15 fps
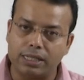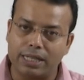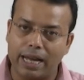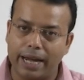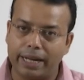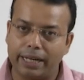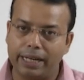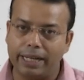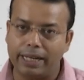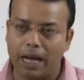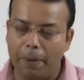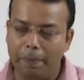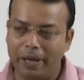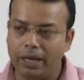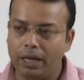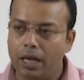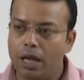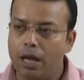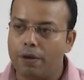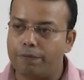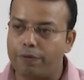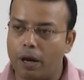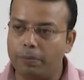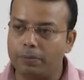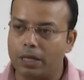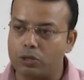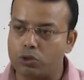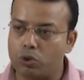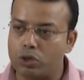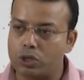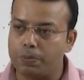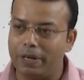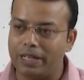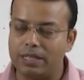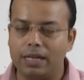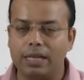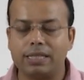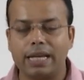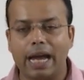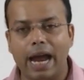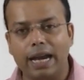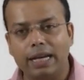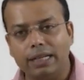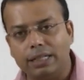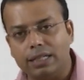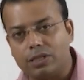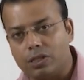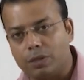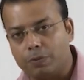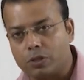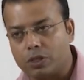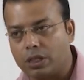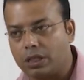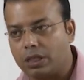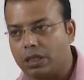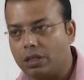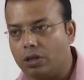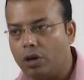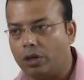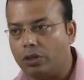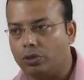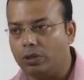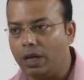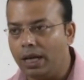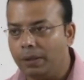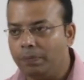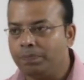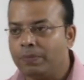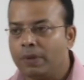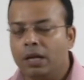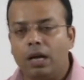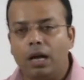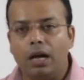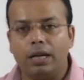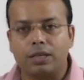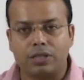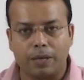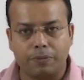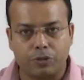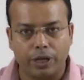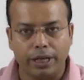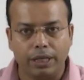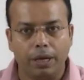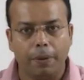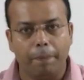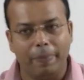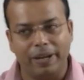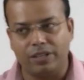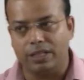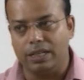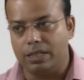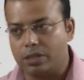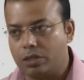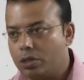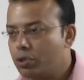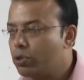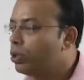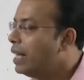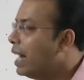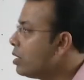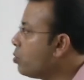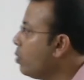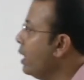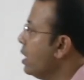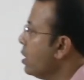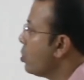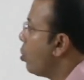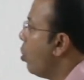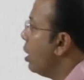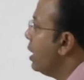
directly coming from the source materials and it is depositing onto the substrate materials. So, that is why it is called